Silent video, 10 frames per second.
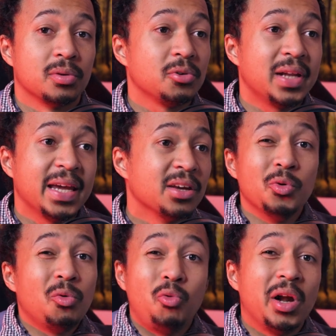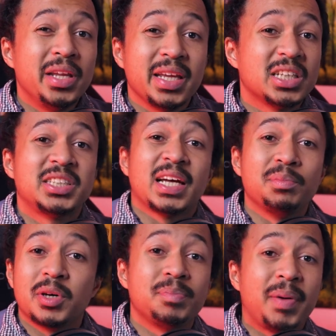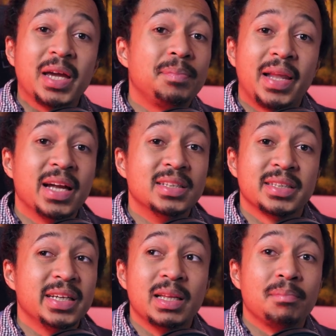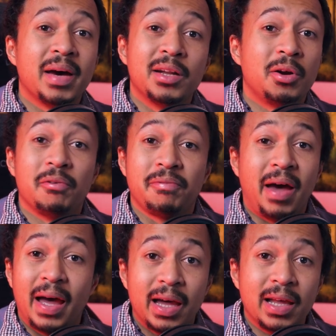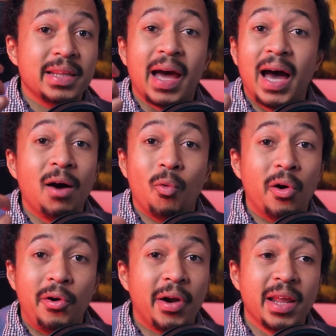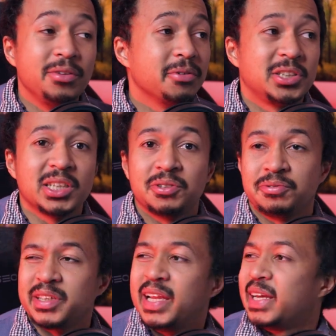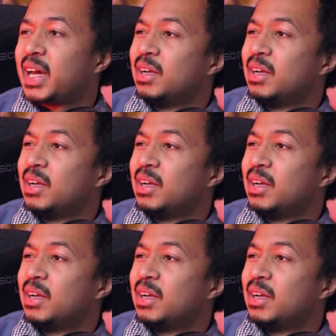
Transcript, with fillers: You're like, you're running a chatbot pipelines in a matter of an hour, and you just feel like